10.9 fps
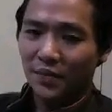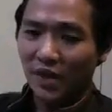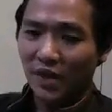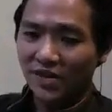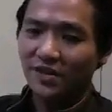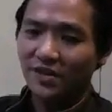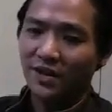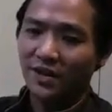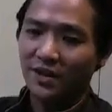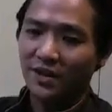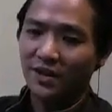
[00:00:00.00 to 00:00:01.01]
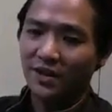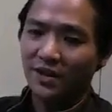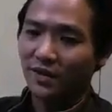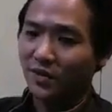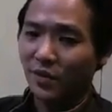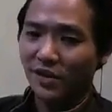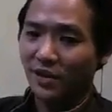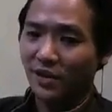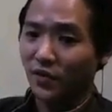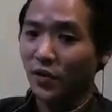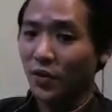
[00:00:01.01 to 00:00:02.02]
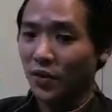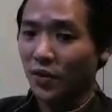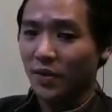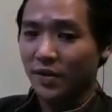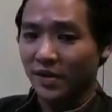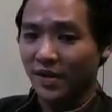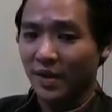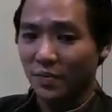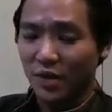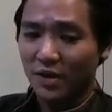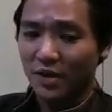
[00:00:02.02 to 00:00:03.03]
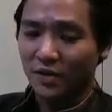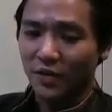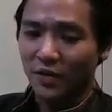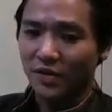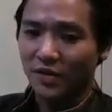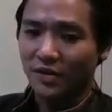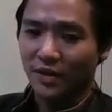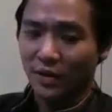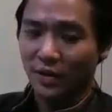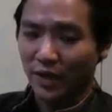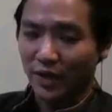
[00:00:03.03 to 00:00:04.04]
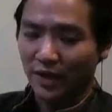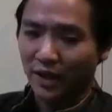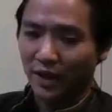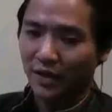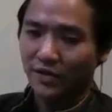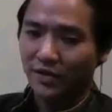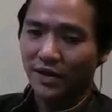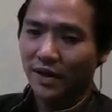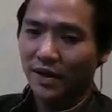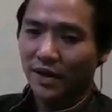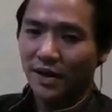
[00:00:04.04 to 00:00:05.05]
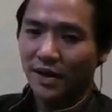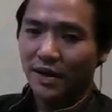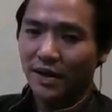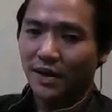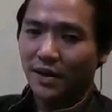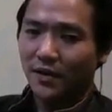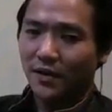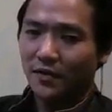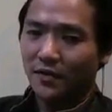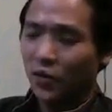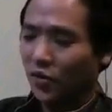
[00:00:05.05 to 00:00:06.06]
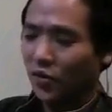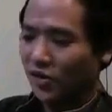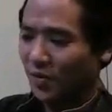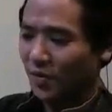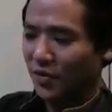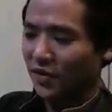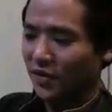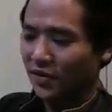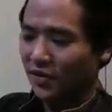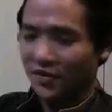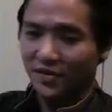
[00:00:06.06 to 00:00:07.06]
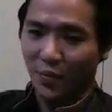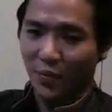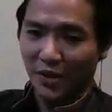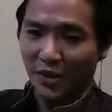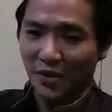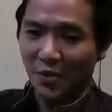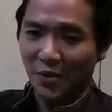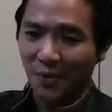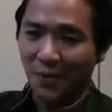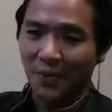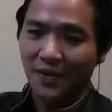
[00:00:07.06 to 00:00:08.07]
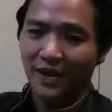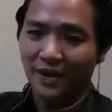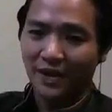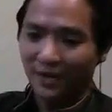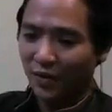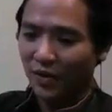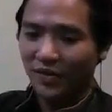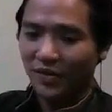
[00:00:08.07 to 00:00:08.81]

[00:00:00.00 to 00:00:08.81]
page designing, especially if you're designing book covers and doing layouts. Photoshop is a big no-no, and I will